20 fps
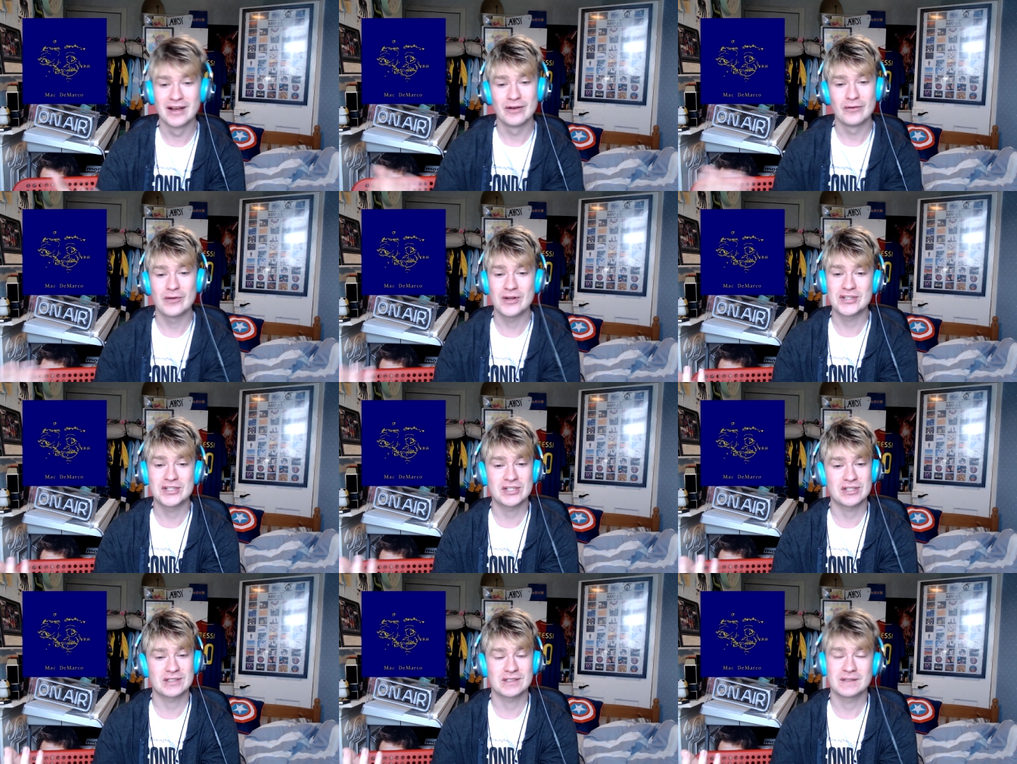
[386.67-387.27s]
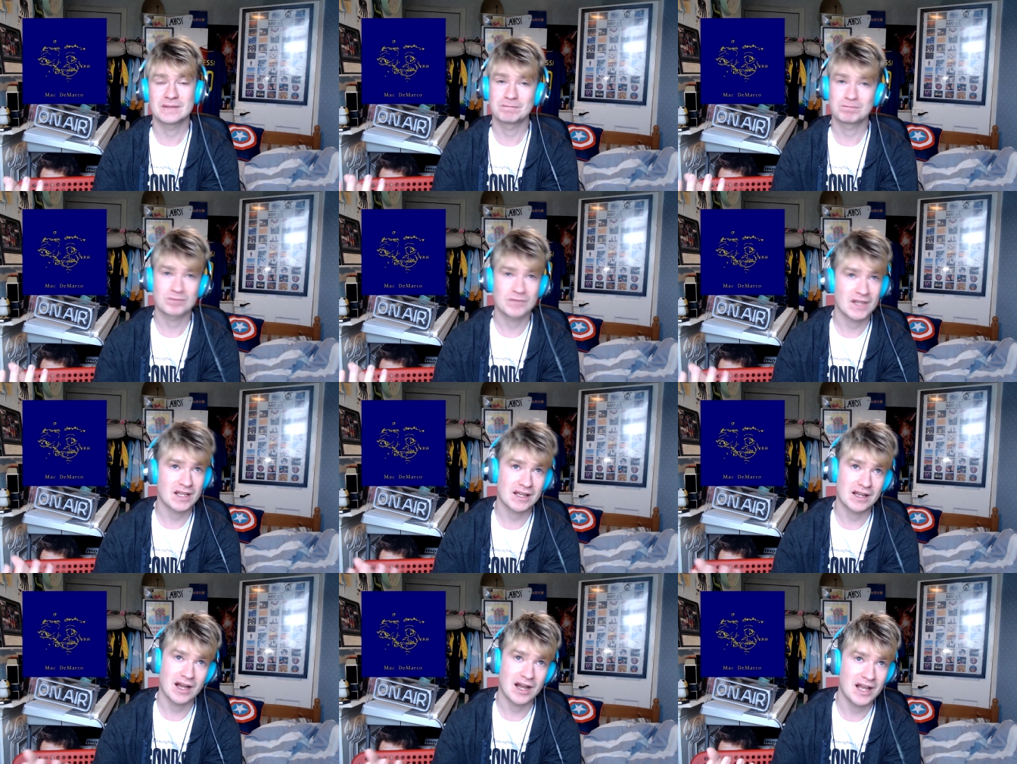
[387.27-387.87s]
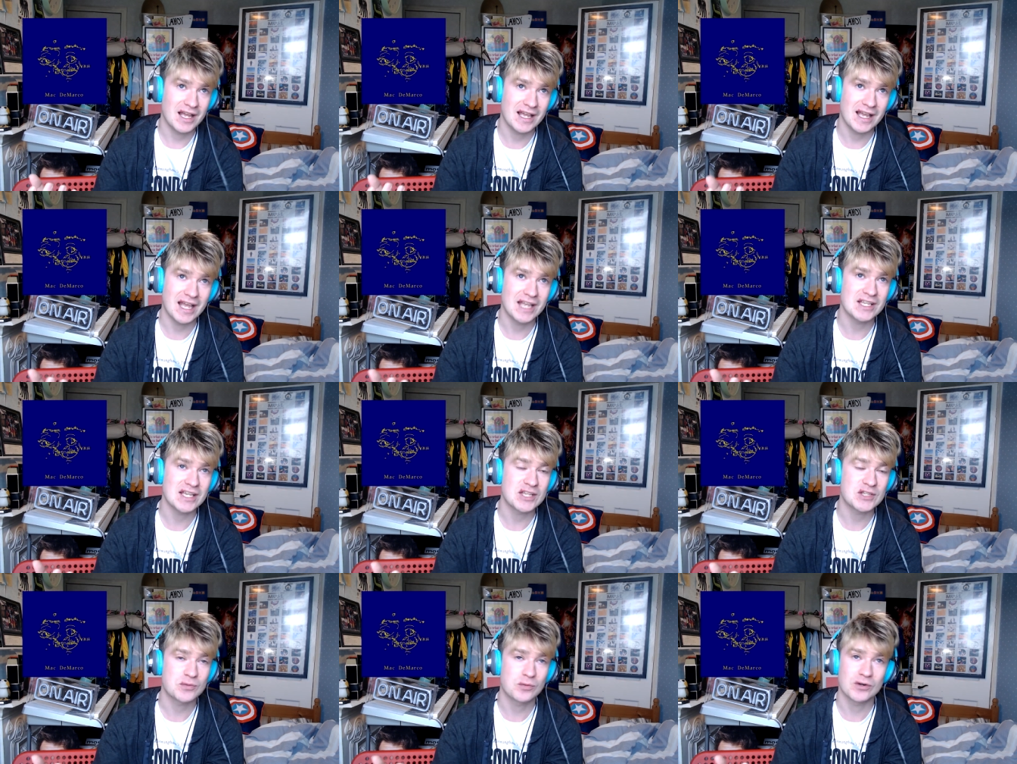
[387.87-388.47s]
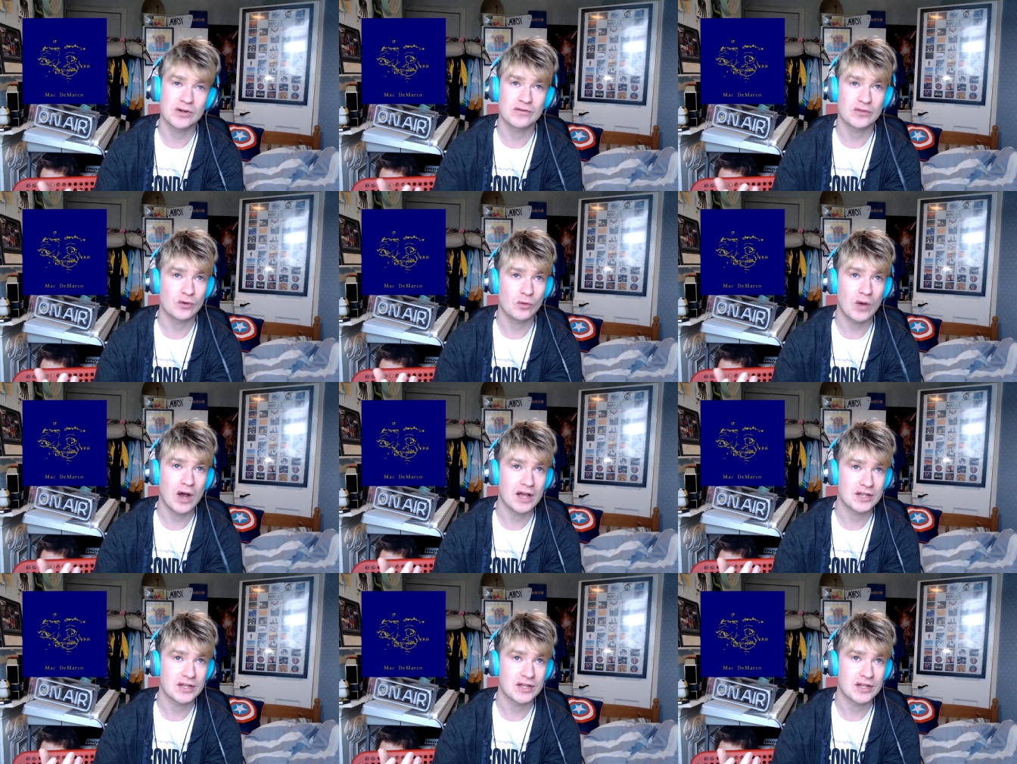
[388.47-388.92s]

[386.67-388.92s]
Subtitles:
which it's one of the worst